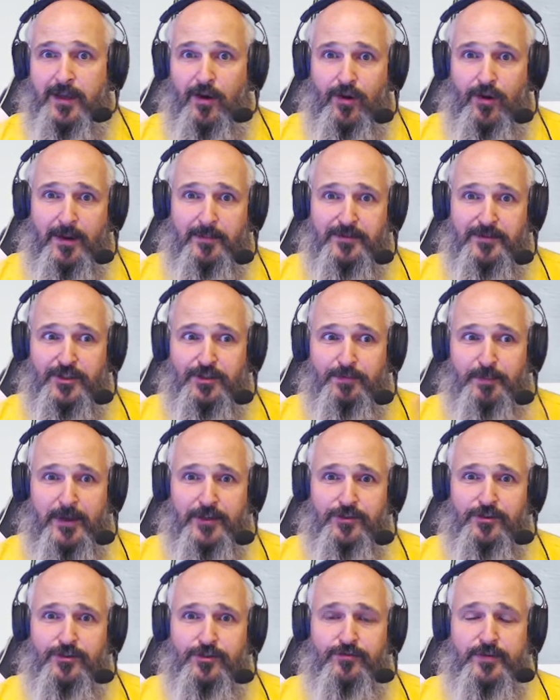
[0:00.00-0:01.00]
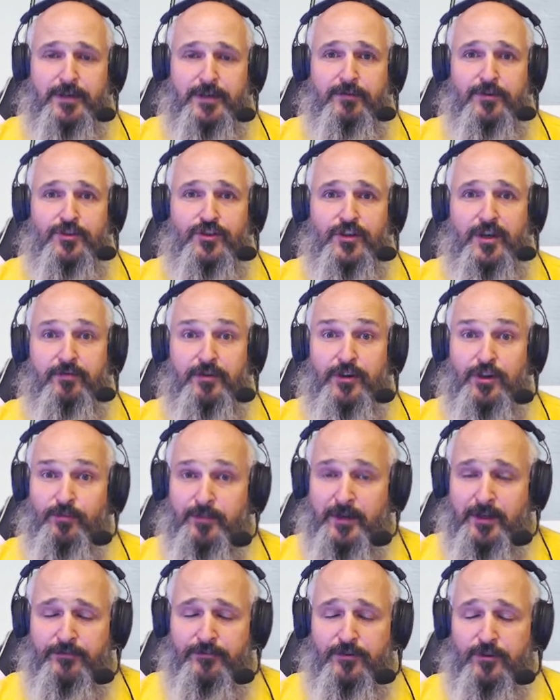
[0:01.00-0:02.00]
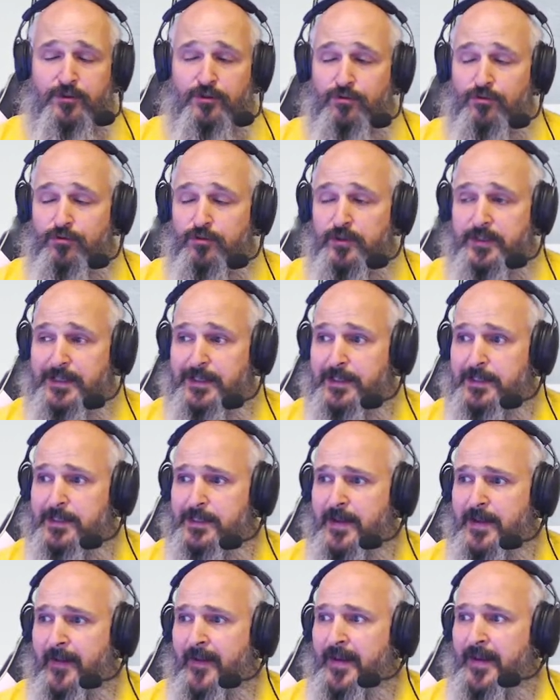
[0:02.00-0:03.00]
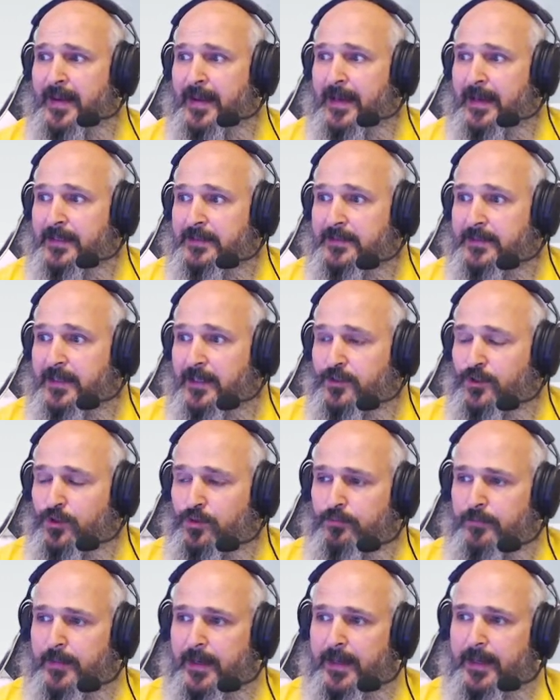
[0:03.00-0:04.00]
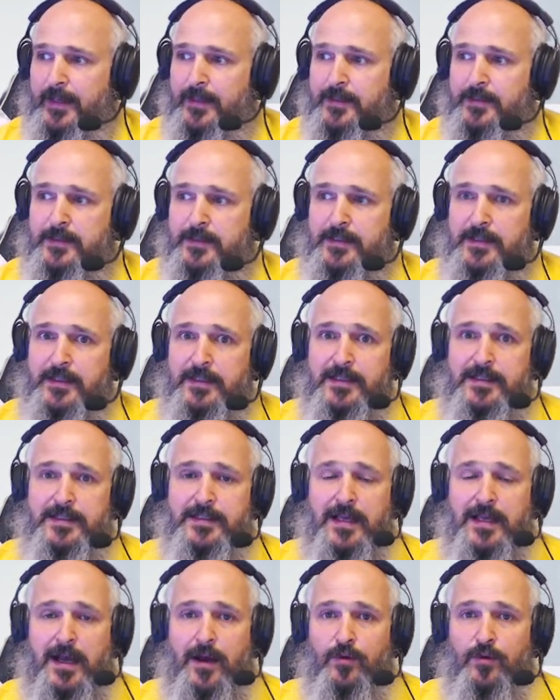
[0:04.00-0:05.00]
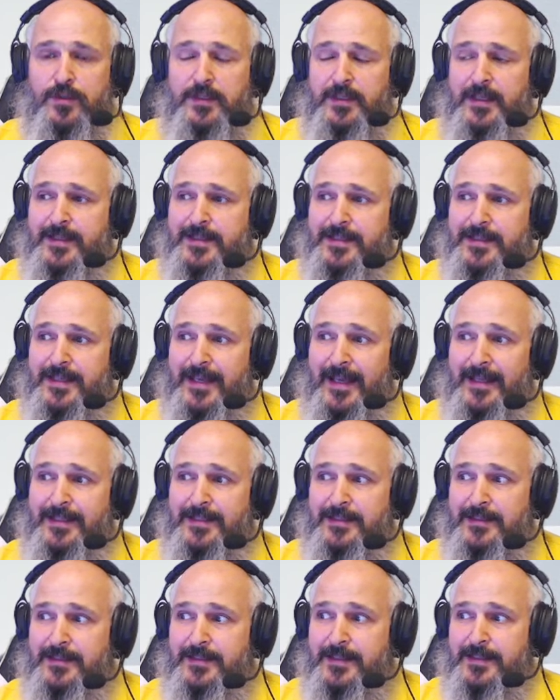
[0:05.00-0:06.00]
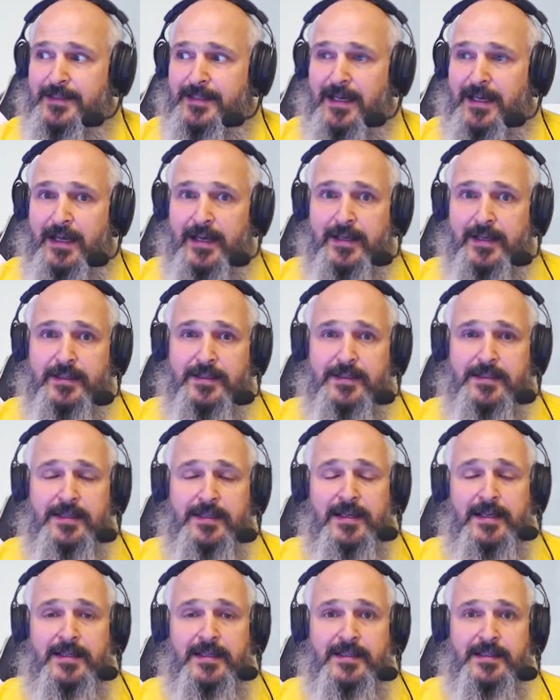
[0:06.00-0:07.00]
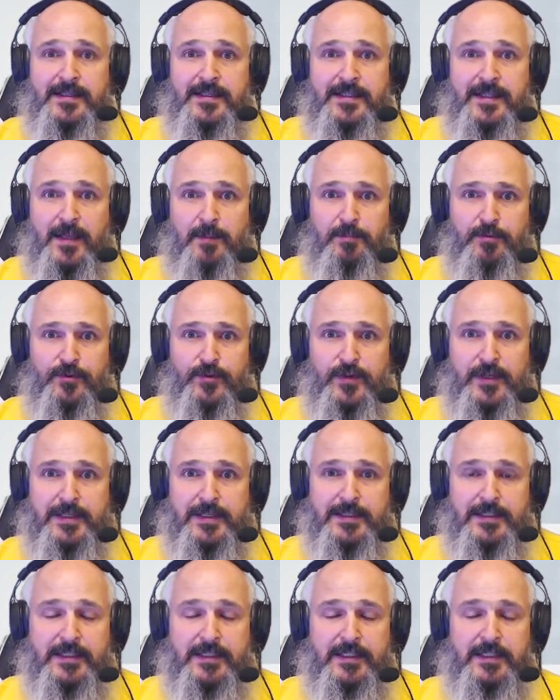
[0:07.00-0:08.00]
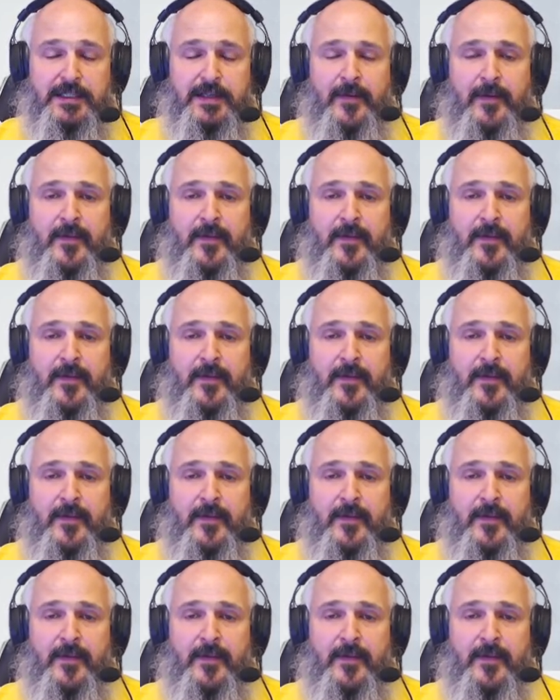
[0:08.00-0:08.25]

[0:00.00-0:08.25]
comes a special trick which I recommend for you, is that you make these outlets at the sides separately